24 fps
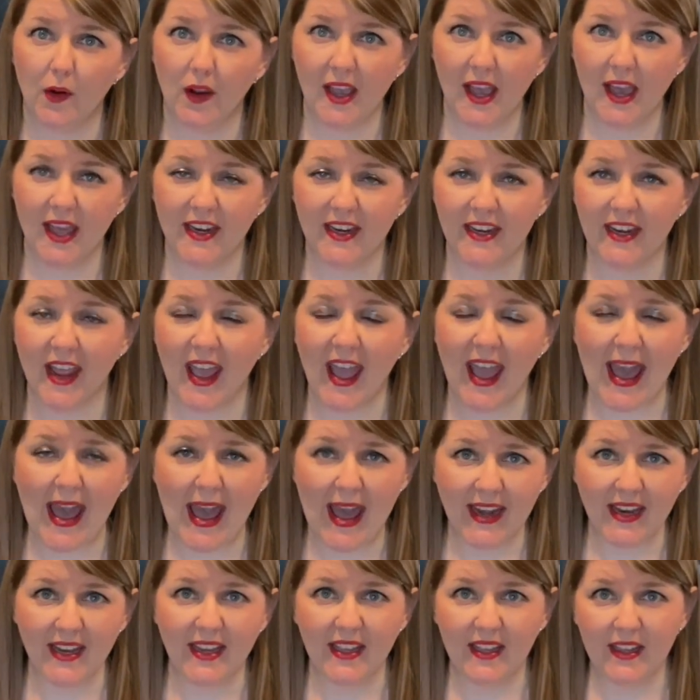ahead and
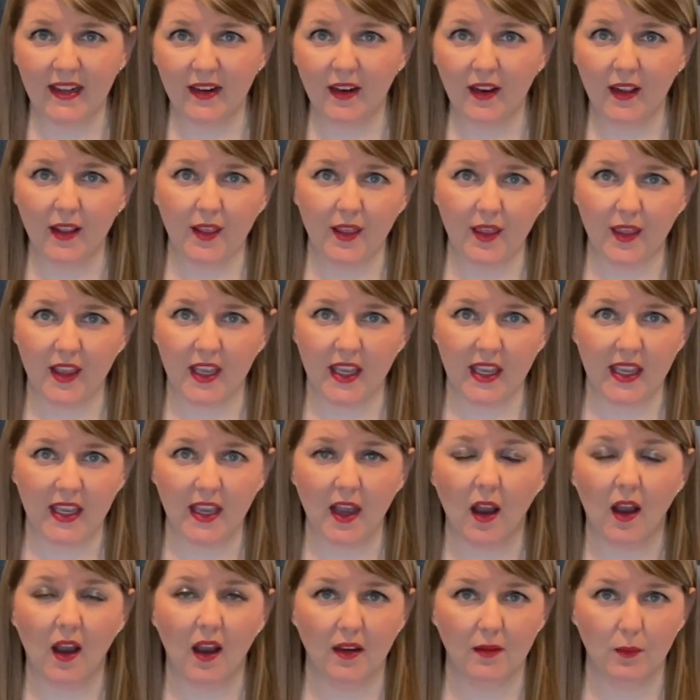add in the